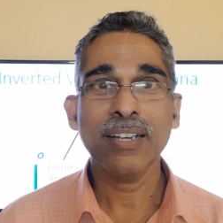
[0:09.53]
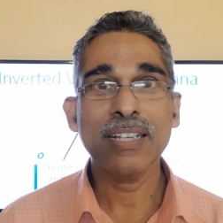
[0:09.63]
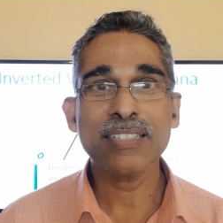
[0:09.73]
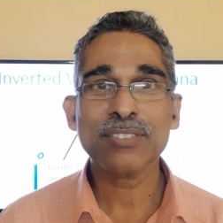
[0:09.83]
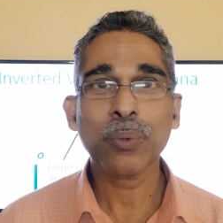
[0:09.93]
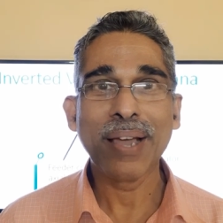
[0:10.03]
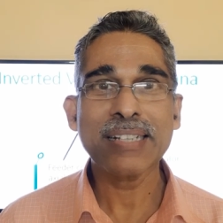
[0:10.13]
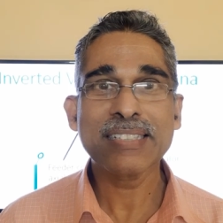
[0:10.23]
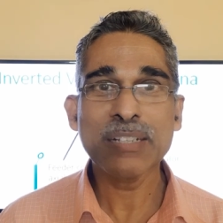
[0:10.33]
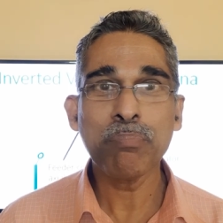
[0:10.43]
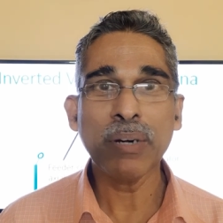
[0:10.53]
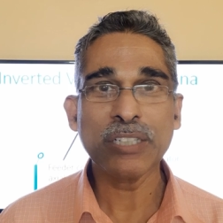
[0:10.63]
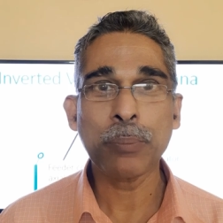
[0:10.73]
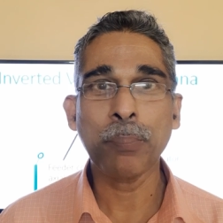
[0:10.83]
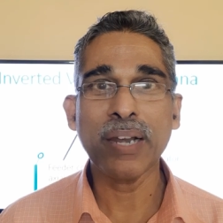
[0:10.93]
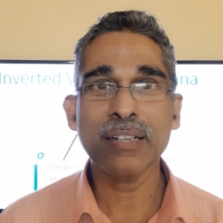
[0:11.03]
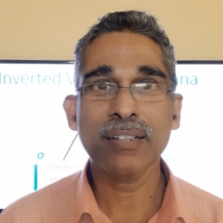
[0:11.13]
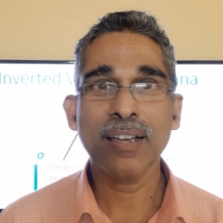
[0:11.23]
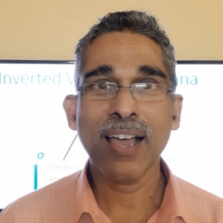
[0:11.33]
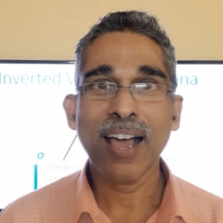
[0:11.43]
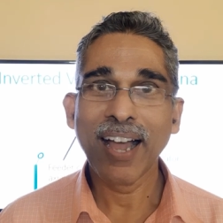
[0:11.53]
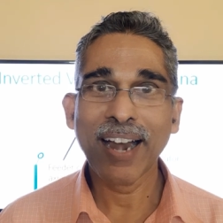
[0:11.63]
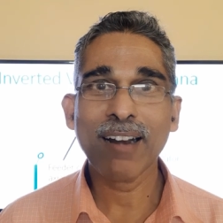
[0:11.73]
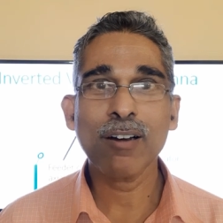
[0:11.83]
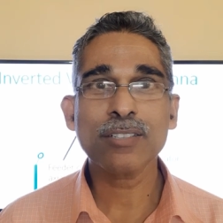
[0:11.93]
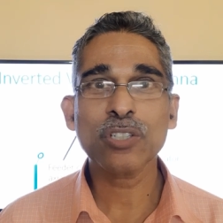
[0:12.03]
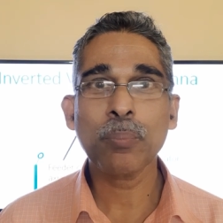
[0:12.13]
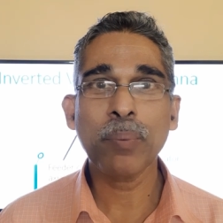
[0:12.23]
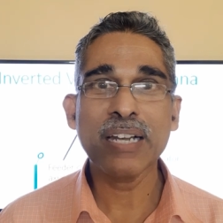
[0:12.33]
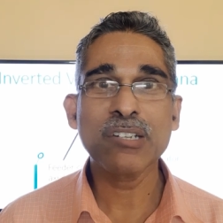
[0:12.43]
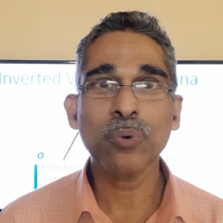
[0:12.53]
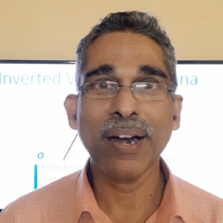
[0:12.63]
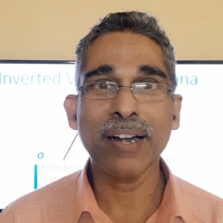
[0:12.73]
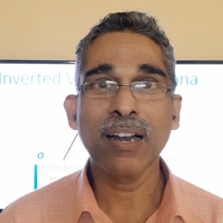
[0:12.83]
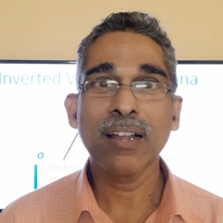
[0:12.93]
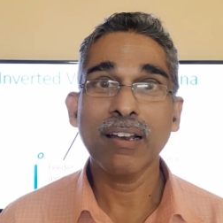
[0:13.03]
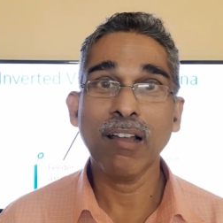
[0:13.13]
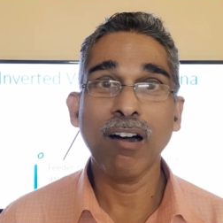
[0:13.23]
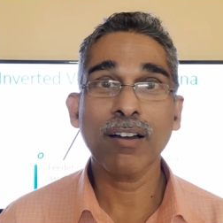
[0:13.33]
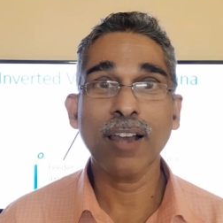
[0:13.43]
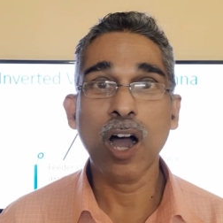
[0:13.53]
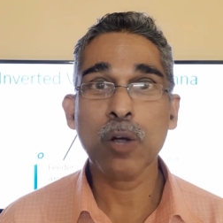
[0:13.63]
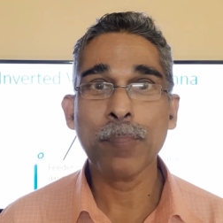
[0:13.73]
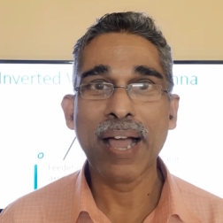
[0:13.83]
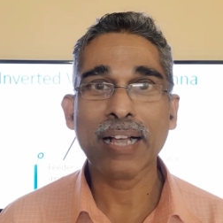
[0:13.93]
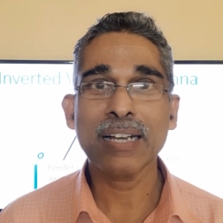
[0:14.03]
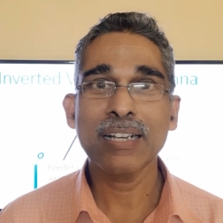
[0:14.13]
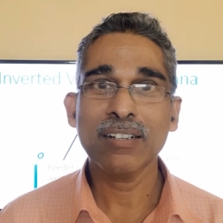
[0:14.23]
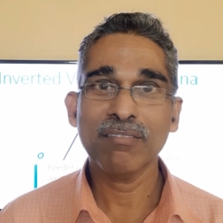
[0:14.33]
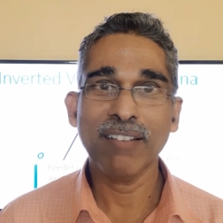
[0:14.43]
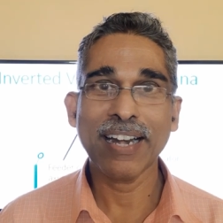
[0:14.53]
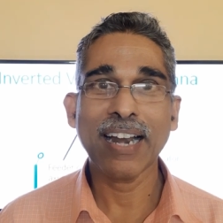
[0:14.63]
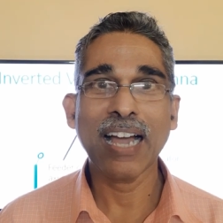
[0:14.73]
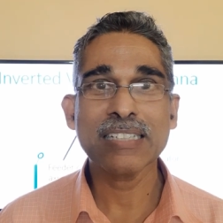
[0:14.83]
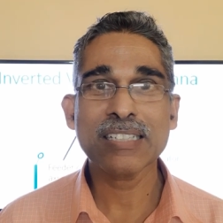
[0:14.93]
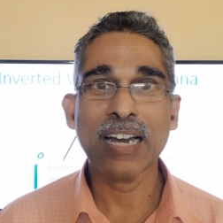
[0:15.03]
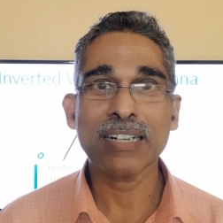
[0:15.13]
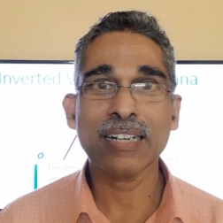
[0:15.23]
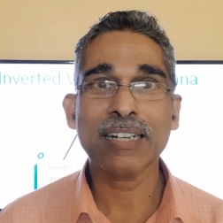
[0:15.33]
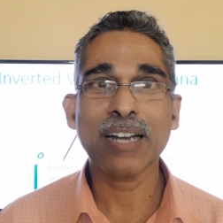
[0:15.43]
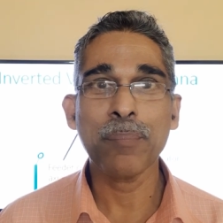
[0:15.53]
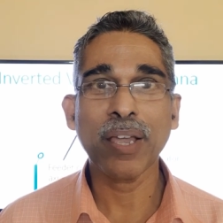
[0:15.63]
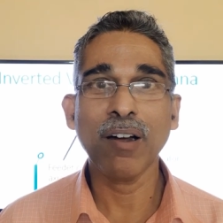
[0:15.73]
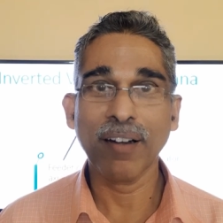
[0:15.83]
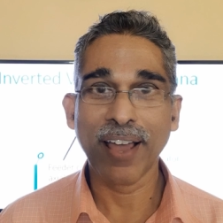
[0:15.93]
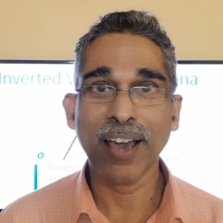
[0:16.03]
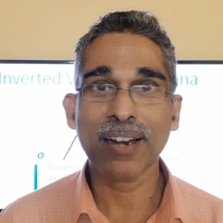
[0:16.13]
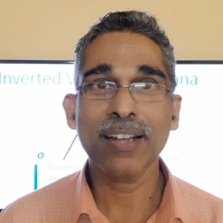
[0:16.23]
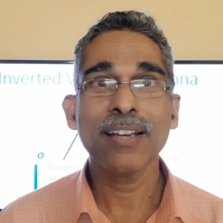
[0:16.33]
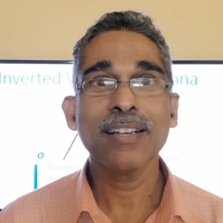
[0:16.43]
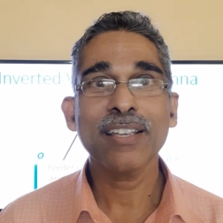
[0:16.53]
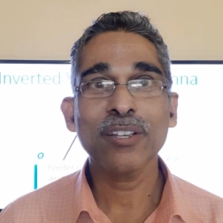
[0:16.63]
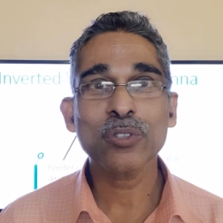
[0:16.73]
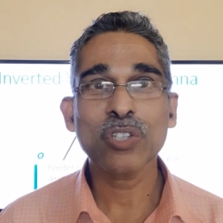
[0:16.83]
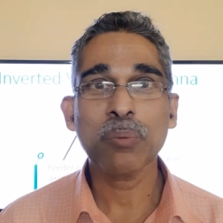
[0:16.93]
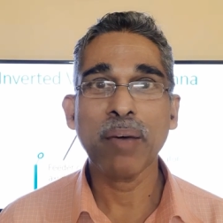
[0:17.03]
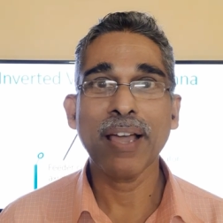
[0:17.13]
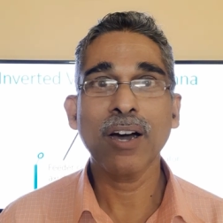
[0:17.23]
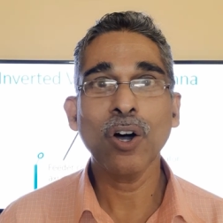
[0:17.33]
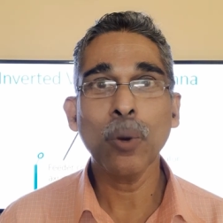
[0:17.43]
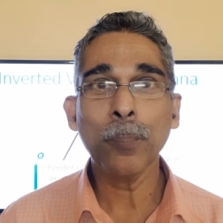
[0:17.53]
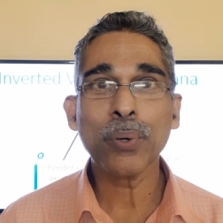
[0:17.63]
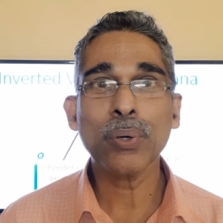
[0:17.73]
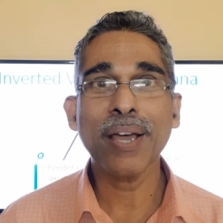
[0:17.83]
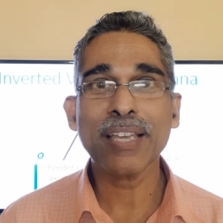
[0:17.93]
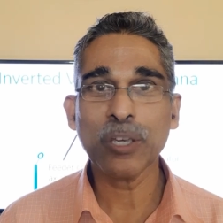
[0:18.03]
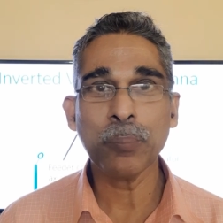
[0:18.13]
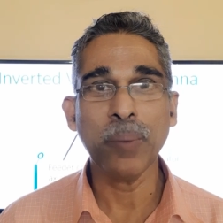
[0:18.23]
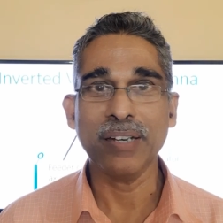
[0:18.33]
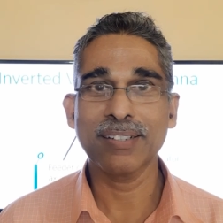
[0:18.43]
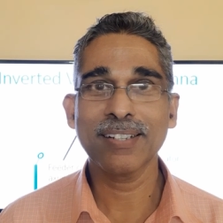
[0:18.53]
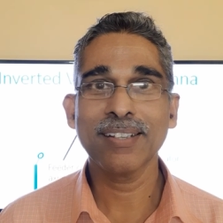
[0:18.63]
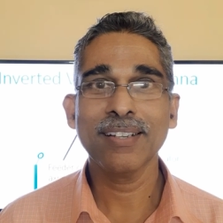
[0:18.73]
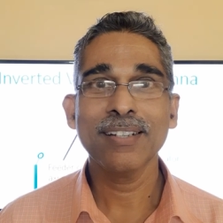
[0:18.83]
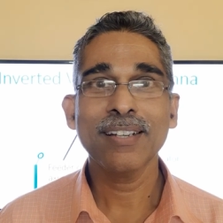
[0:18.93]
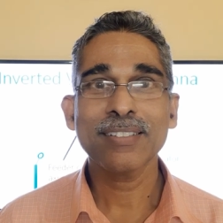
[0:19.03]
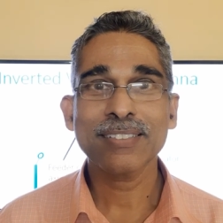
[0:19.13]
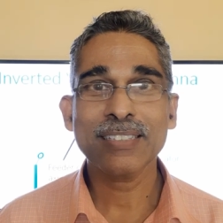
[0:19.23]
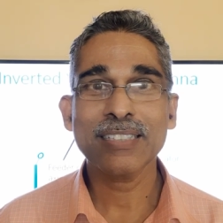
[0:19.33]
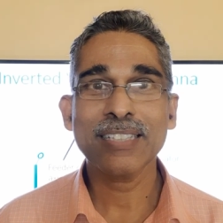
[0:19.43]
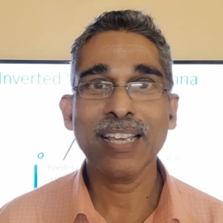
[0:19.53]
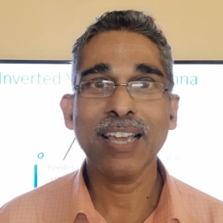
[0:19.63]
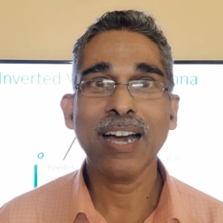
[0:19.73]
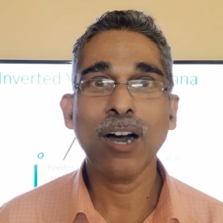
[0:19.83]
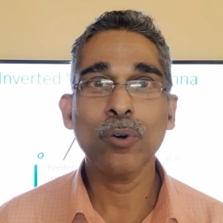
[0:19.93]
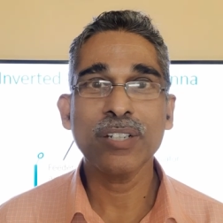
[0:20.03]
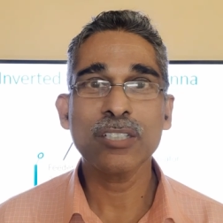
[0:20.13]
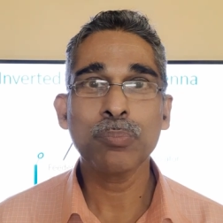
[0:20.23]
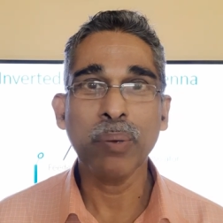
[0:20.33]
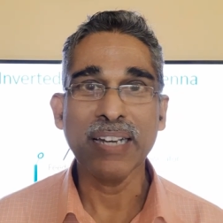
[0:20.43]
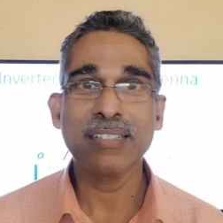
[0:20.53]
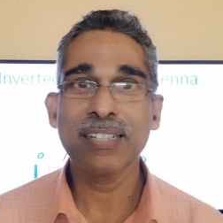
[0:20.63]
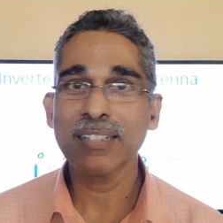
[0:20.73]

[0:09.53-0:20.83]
It is quite simple to build. I had also built one long long back when I started coming on air using my homebrew equipment. See how it is built.